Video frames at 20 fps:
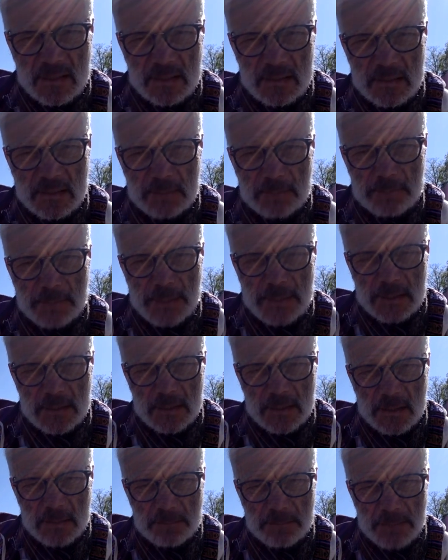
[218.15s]
the
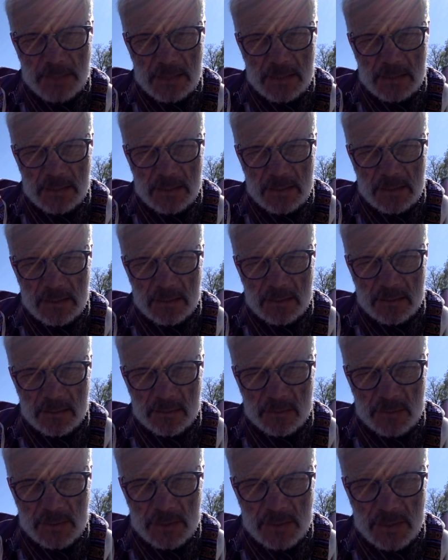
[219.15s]
imperial building
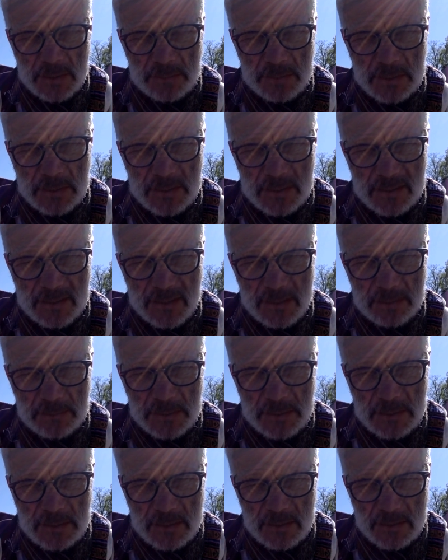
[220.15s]
which had been
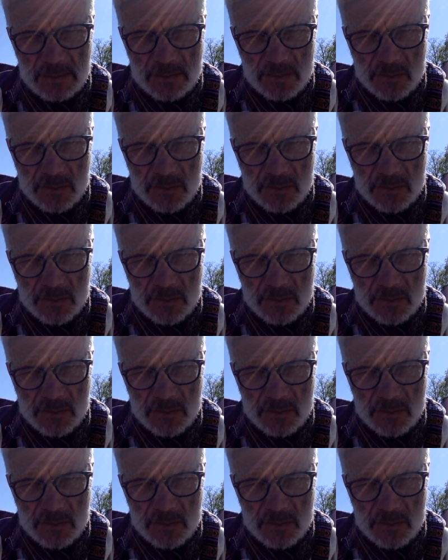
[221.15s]
adopted.